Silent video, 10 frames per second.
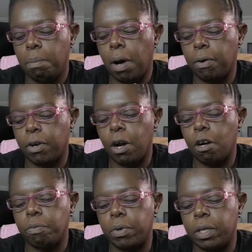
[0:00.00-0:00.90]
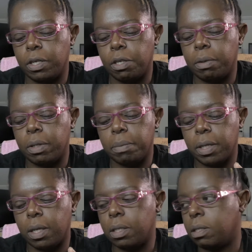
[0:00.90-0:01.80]
modern curved one and do it
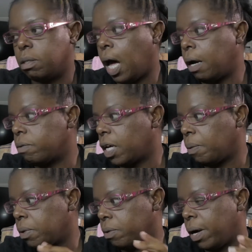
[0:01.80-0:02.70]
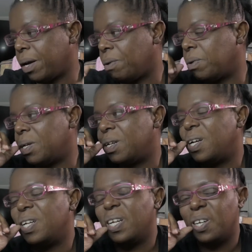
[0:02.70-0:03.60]
because I don't think it will look right on the
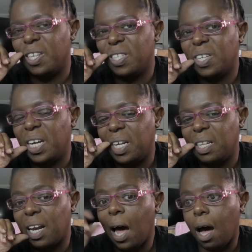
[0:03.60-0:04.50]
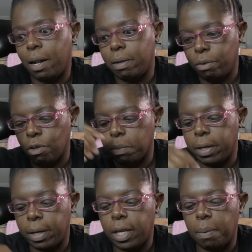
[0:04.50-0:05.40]
on the skinny that I
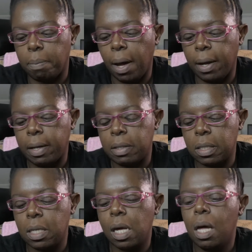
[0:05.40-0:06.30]
normally keep in my hands.